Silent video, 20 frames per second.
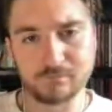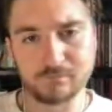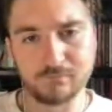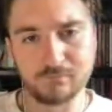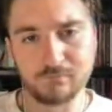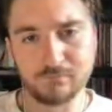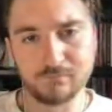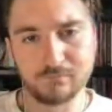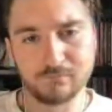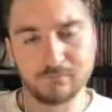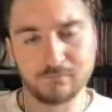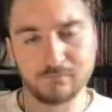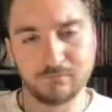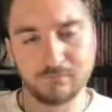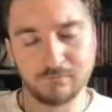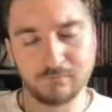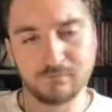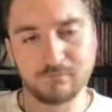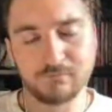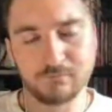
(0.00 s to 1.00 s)

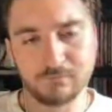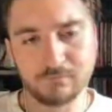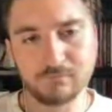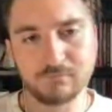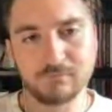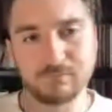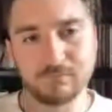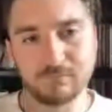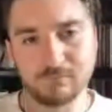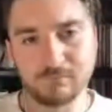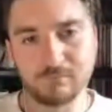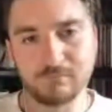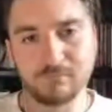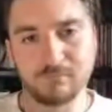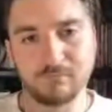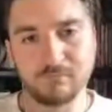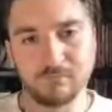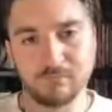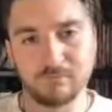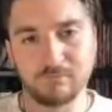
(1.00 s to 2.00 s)

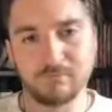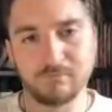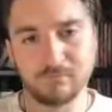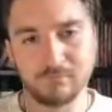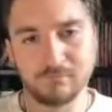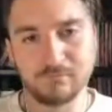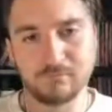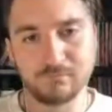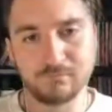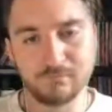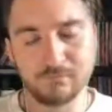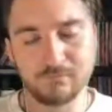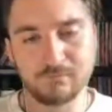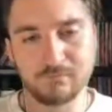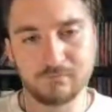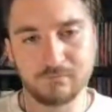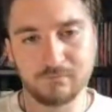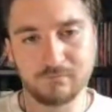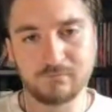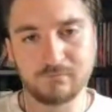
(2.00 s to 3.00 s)

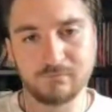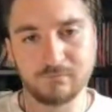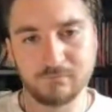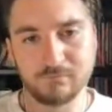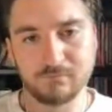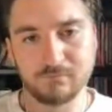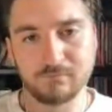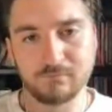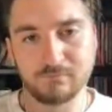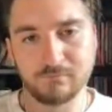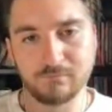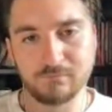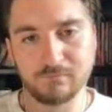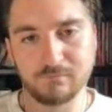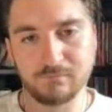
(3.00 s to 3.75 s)
(silent)